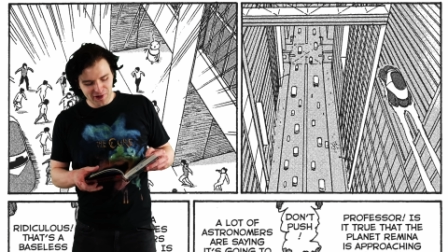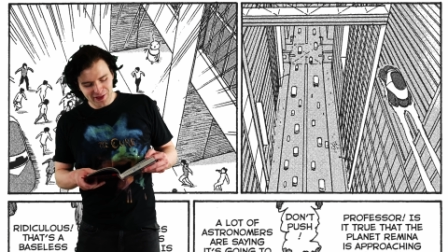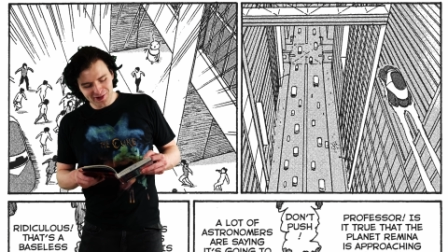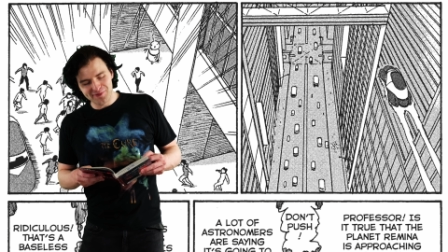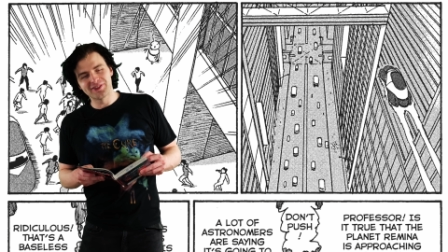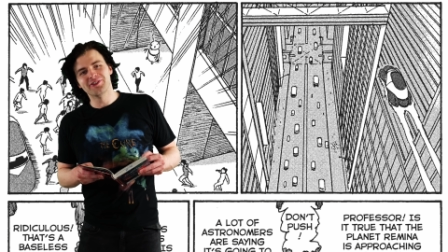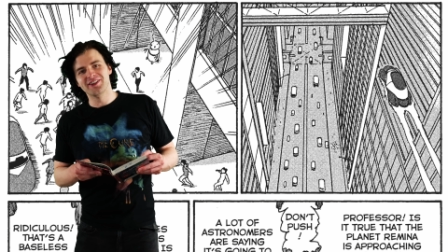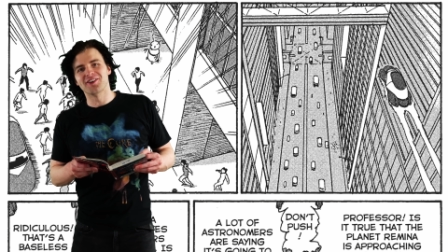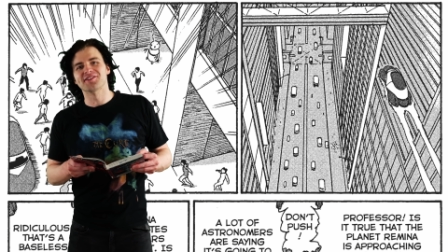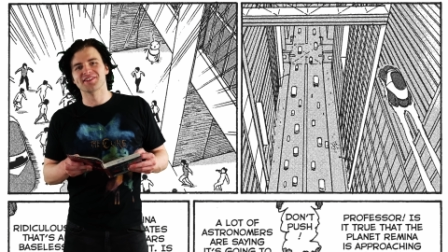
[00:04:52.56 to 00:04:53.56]
way, there are floating
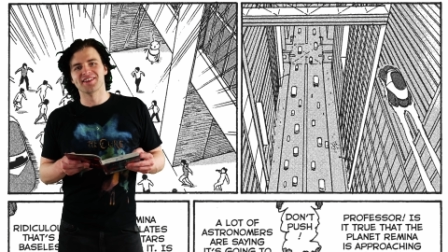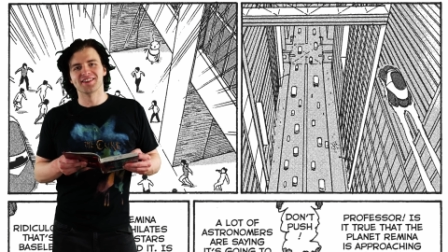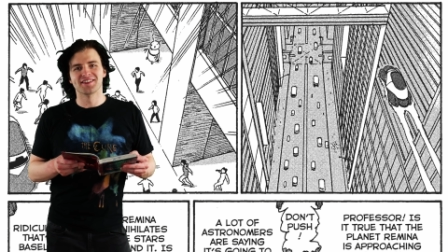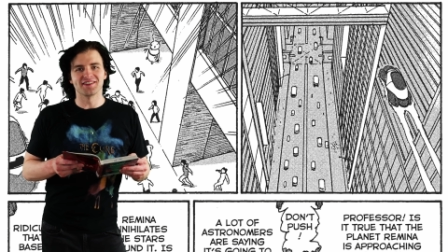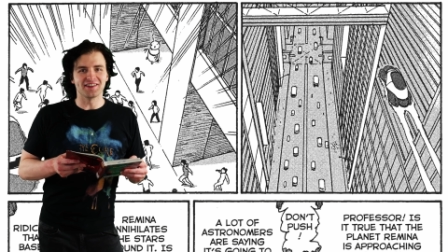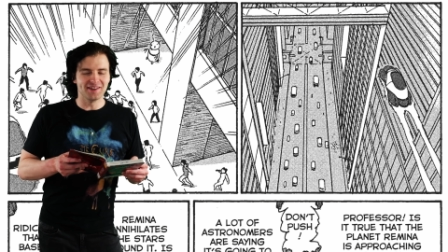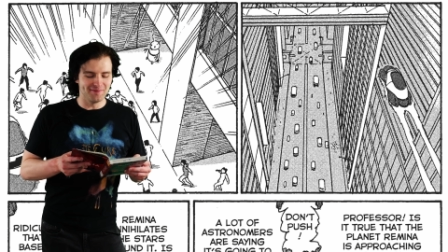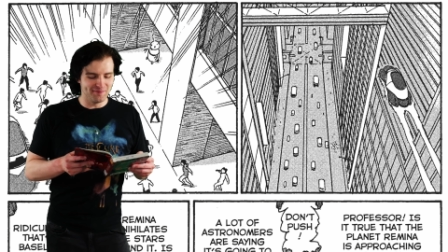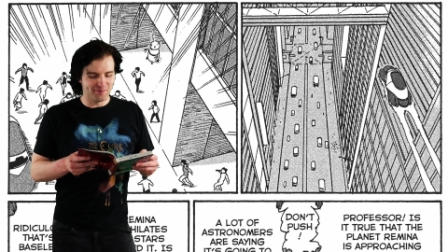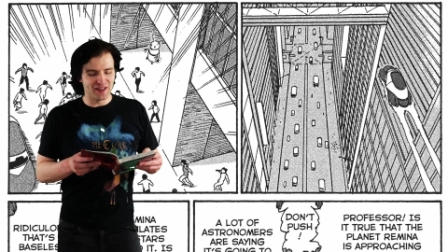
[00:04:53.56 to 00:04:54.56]
cars in this
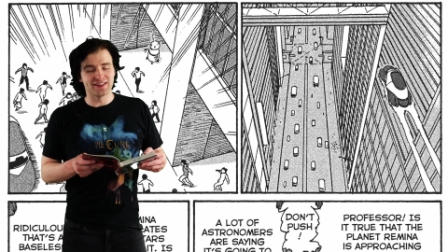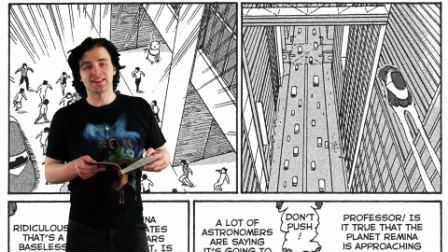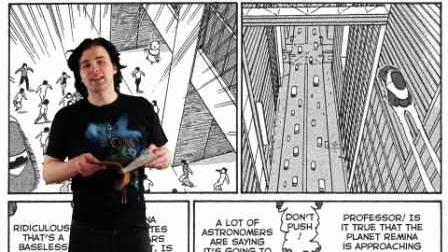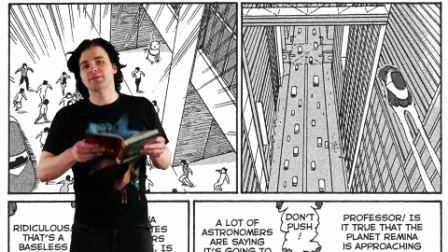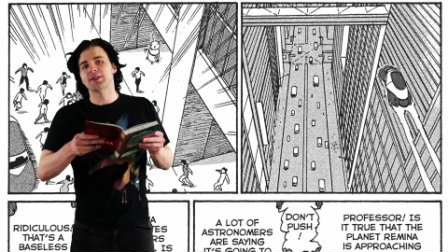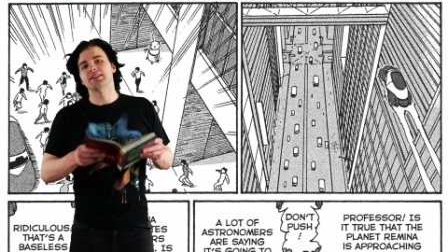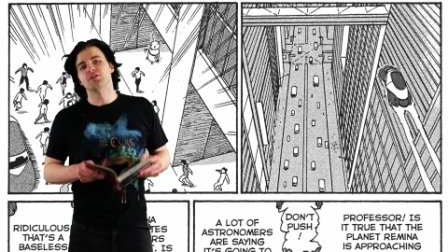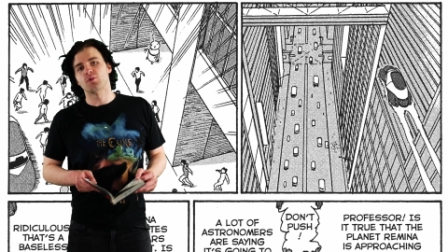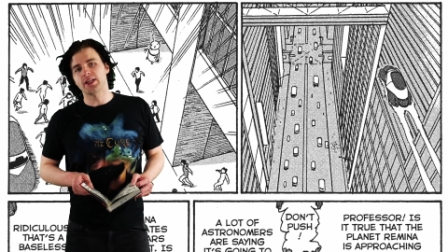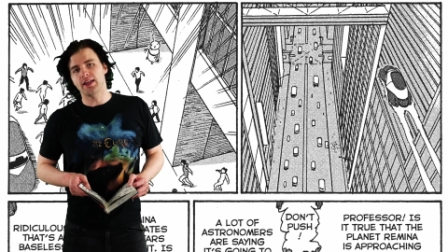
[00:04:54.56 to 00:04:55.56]
um, because it takes place in
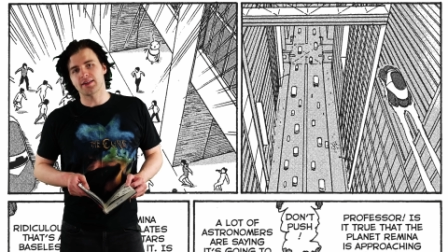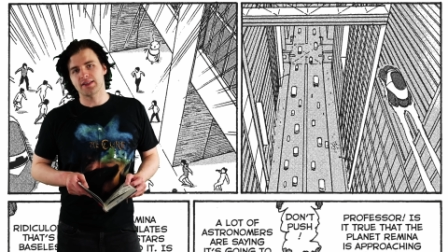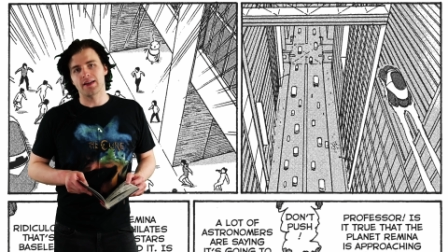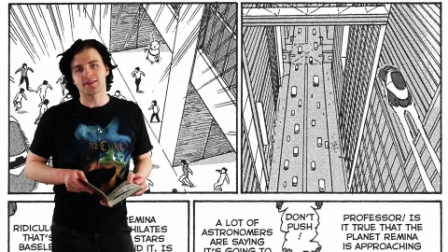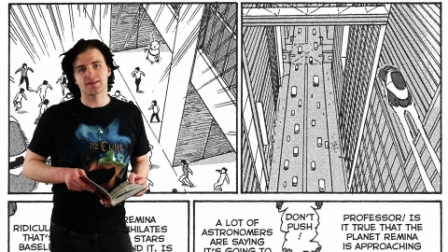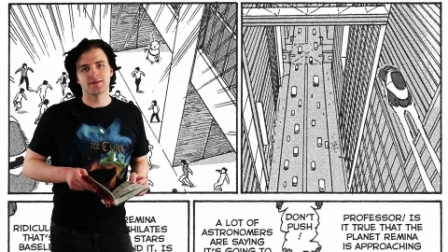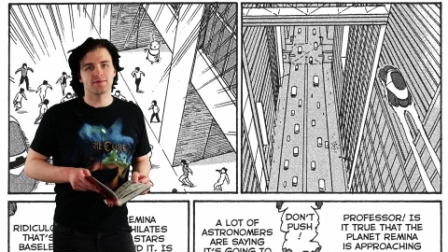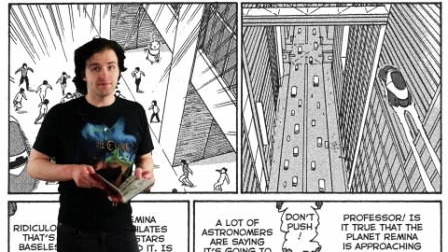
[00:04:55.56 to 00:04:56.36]
20XX.